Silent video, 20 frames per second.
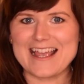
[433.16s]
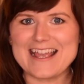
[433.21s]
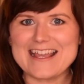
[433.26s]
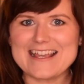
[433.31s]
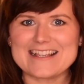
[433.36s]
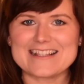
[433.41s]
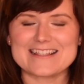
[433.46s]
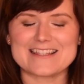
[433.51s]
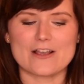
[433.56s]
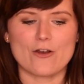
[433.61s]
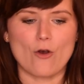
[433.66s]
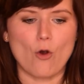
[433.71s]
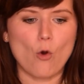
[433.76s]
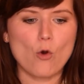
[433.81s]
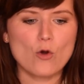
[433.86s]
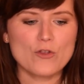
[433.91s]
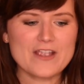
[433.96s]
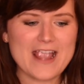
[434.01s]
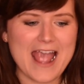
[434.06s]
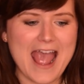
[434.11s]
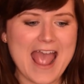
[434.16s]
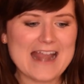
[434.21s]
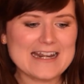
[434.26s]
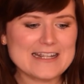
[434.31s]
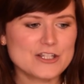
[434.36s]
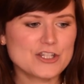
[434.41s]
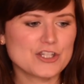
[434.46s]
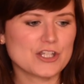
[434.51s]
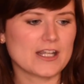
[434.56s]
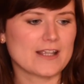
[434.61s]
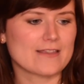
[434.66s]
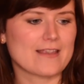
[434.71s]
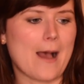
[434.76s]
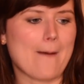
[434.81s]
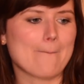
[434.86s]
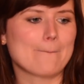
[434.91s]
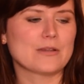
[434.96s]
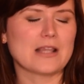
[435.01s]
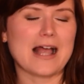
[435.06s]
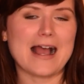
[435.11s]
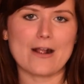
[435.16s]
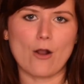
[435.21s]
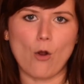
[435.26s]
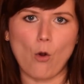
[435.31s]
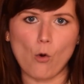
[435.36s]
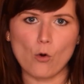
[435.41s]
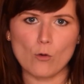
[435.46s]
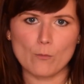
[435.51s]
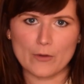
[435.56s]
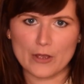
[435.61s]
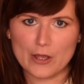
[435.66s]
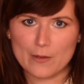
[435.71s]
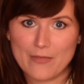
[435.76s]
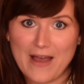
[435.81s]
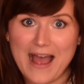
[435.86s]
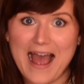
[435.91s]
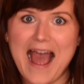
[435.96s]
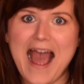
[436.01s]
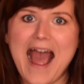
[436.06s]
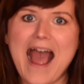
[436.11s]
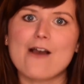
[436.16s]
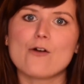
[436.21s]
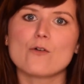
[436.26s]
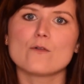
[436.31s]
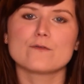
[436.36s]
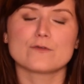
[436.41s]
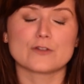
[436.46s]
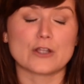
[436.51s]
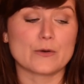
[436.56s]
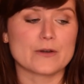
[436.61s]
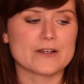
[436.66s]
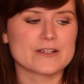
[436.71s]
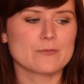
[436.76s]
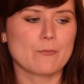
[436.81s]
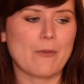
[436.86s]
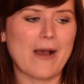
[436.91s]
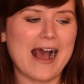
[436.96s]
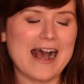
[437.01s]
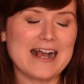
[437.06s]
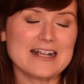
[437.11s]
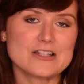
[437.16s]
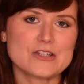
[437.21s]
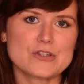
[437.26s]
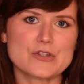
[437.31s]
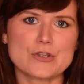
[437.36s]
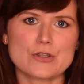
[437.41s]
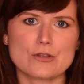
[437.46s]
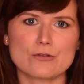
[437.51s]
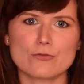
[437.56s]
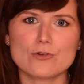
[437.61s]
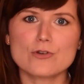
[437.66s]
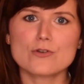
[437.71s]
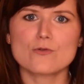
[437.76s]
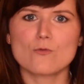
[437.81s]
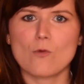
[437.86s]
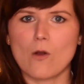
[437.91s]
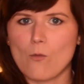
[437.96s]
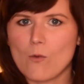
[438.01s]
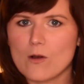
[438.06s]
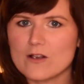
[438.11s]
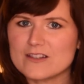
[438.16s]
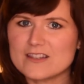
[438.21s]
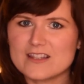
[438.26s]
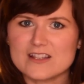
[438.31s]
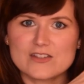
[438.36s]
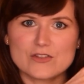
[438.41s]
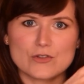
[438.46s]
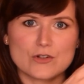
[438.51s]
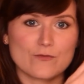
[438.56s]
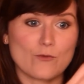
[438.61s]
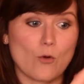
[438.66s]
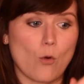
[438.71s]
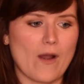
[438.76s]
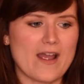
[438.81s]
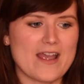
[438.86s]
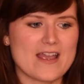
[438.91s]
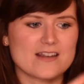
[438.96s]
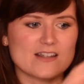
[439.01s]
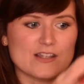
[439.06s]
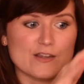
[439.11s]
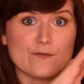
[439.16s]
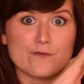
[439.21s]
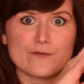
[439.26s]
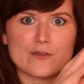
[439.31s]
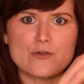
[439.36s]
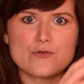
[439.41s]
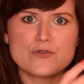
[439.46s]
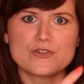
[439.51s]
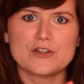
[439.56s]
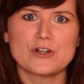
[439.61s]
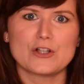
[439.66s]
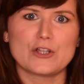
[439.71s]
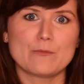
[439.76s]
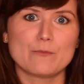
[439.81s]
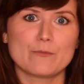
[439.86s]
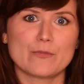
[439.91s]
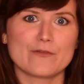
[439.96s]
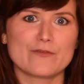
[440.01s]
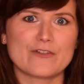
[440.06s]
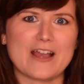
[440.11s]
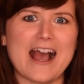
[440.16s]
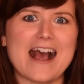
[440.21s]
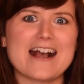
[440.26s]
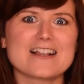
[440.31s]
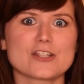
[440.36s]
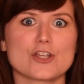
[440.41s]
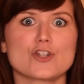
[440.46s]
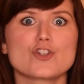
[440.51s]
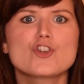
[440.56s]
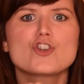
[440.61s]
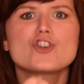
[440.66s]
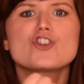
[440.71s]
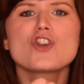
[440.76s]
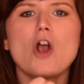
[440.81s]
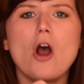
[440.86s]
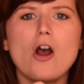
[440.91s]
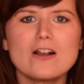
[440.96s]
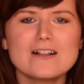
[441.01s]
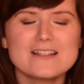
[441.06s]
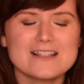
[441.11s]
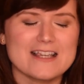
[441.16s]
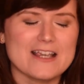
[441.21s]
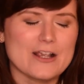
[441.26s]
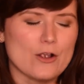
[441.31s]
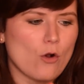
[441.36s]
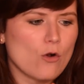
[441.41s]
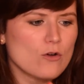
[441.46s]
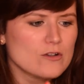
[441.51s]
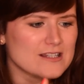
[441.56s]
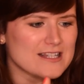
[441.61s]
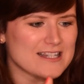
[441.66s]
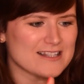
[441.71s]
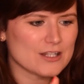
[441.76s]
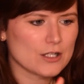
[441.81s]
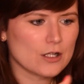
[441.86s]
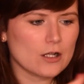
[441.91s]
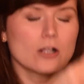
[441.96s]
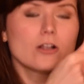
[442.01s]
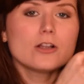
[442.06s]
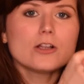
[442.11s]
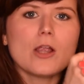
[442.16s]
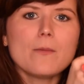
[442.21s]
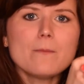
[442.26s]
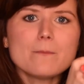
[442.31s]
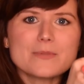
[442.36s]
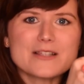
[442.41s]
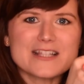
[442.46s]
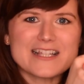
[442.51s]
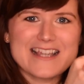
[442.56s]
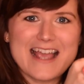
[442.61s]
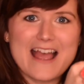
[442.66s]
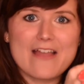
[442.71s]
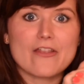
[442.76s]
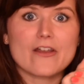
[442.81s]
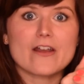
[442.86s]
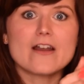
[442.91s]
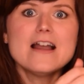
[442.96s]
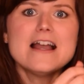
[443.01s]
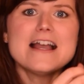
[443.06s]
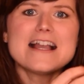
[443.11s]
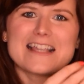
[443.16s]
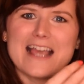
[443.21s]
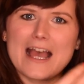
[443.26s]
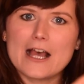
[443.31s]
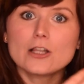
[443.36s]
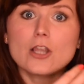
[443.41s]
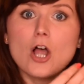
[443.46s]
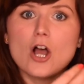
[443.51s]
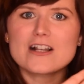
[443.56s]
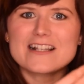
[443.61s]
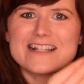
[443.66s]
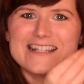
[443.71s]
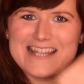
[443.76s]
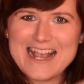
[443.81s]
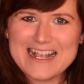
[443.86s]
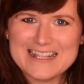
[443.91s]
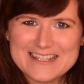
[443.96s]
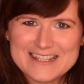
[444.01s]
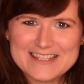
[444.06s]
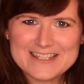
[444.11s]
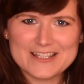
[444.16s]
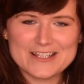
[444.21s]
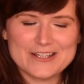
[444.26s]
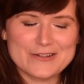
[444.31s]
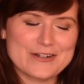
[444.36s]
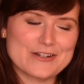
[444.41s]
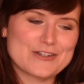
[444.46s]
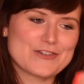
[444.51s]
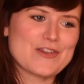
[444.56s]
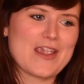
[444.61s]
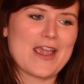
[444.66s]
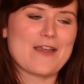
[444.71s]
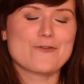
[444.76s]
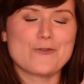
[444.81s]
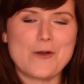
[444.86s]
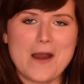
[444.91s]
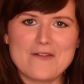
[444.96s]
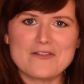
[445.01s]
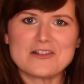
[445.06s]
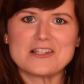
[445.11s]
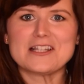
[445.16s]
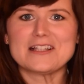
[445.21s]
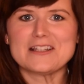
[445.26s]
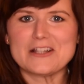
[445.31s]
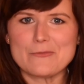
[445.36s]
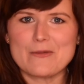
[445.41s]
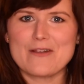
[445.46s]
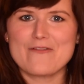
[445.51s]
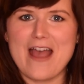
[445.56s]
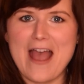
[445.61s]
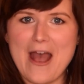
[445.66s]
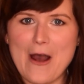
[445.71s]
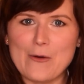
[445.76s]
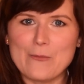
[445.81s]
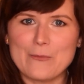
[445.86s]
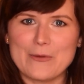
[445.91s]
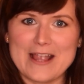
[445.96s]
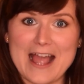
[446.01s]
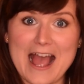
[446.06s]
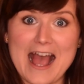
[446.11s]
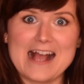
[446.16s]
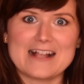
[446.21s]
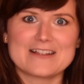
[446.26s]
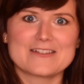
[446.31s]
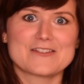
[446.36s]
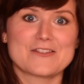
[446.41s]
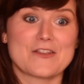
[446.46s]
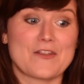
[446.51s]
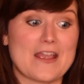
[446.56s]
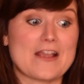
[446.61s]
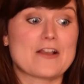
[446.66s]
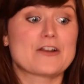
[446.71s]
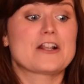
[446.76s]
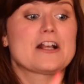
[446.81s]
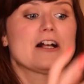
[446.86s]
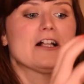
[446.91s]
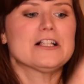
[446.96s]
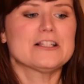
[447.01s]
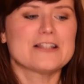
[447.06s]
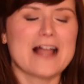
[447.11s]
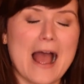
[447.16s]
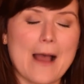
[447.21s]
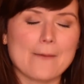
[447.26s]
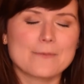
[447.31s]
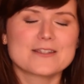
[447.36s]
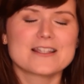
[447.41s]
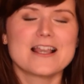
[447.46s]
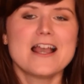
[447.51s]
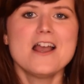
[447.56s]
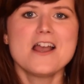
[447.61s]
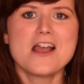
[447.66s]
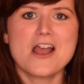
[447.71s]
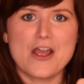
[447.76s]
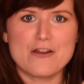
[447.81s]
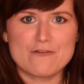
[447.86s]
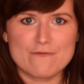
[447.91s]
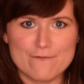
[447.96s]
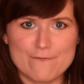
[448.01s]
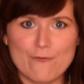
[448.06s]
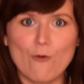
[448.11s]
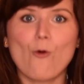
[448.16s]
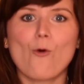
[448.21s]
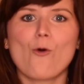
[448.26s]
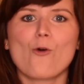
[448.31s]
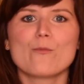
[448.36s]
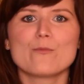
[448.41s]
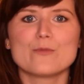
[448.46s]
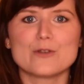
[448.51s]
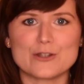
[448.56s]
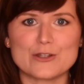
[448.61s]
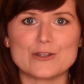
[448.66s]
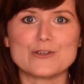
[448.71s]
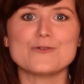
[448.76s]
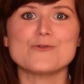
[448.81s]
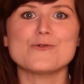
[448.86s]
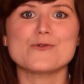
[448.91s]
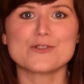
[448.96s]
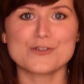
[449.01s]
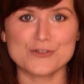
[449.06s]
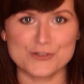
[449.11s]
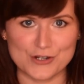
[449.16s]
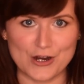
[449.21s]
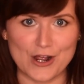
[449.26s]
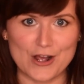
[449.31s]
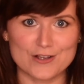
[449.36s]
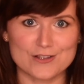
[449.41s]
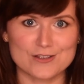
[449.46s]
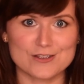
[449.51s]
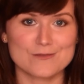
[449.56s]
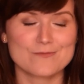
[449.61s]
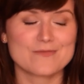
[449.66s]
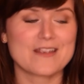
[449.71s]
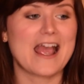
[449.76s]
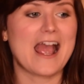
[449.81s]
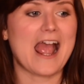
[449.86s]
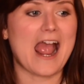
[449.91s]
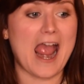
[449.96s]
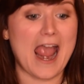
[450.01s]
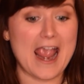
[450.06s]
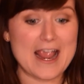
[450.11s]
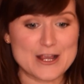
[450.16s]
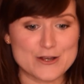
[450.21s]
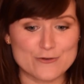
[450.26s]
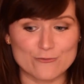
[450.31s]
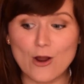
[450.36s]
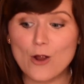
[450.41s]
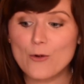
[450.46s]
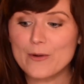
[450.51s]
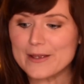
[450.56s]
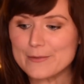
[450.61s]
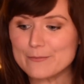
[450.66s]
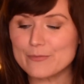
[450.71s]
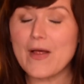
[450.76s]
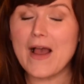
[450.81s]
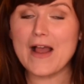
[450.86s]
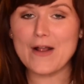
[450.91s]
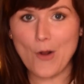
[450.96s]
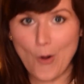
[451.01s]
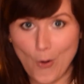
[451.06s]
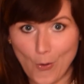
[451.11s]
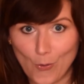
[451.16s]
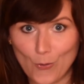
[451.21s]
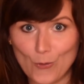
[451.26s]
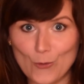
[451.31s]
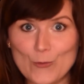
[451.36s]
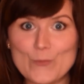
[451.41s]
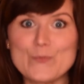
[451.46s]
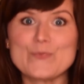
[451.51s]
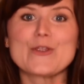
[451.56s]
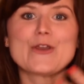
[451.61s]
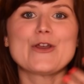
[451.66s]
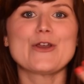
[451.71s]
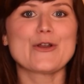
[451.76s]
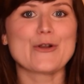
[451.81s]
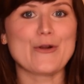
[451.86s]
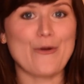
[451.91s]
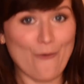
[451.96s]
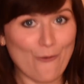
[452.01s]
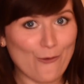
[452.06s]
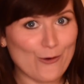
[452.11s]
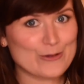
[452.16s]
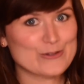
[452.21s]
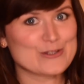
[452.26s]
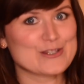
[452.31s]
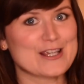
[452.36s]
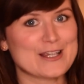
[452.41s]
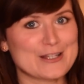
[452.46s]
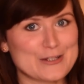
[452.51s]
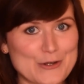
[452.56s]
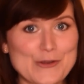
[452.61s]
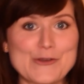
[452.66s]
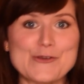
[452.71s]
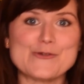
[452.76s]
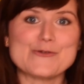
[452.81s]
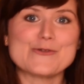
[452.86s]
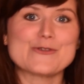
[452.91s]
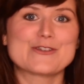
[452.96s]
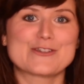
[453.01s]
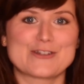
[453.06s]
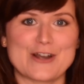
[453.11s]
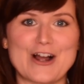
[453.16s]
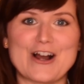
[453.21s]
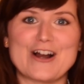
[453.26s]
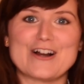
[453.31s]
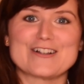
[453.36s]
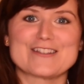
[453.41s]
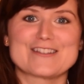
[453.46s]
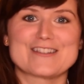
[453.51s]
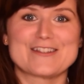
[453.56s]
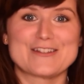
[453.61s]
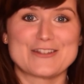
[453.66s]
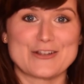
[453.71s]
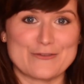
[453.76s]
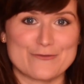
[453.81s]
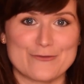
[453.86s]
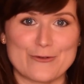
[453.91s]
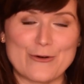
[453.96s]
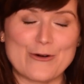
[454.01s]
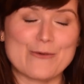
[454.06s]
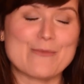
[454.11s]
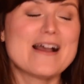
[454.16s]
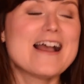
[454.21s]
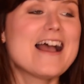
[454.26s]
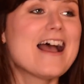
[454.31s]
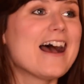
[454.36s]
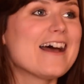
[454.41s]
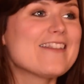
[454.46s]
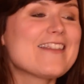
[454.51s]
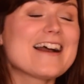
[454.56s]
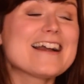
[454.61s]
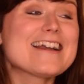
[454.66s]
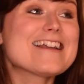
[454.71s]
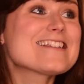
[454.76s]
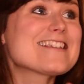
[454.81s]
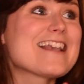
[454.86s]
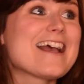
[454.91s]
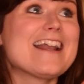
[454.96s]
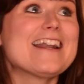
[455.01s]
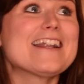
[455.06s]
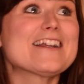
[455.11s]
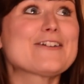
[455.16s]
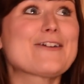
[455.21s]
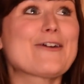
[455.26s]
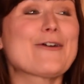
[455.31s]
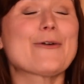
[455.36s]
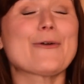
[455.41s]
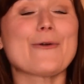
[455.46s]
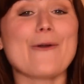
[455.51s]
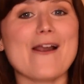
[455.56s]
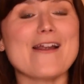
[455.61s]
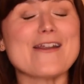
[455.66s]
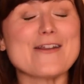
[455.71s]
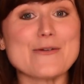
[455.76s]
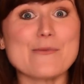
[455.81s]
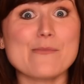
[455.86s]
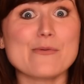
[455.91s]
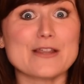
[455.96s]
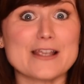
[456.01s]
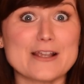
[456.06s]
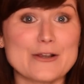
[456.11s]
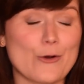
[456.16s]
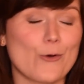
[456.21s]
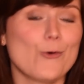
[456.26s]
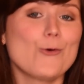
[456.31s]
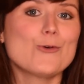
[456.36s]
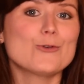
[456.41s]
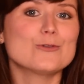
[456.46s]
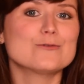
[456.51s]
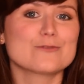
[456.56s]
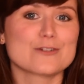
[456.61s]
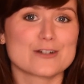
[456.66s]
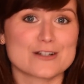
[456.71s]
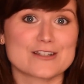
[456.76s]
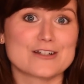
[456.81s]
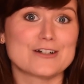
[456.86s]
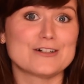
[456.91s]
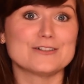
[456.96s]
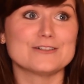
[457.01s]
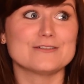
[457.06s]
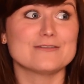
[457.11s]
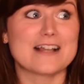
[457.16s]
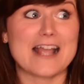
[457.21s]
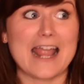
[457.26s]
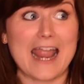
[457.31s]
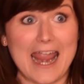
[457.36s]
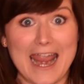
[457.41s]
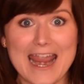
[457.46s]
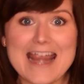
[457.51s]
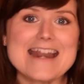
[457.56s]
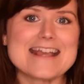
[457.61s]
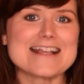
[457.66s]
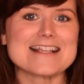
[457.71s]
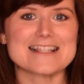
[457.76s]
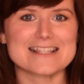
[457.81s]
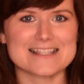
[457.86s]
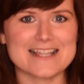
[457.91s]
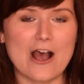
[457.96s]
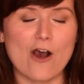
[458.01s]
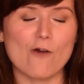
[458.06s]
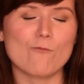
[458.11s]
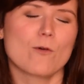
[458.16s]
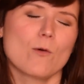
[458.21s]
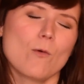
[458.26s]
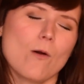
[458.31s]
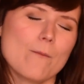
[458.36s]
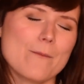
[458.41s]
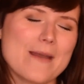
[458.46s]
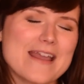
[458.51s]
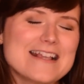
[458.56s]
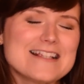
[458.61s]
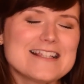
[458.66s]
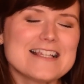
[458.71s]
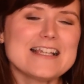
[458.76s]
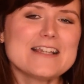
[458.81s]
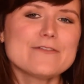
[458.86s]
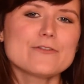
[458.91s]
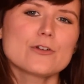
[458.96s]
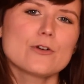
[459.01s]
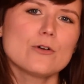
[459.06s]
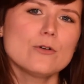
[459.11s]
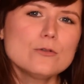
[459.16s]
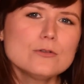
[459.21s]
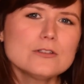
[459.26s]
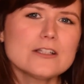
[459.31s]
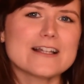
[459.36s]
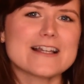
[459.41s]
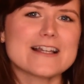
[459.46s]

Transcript: is that all the energy in that black hole burp, that outflow, has passed through what was this sort of quite a diffuse clump of gas and shocked it, caused it to clump together, get a lot denser, which gave gravity a little bit of a helping hand so that they could collapse and form new stars. A growing black hole causing new stars to form. And that is an incredibly cool result in itself. But what makes it even cooler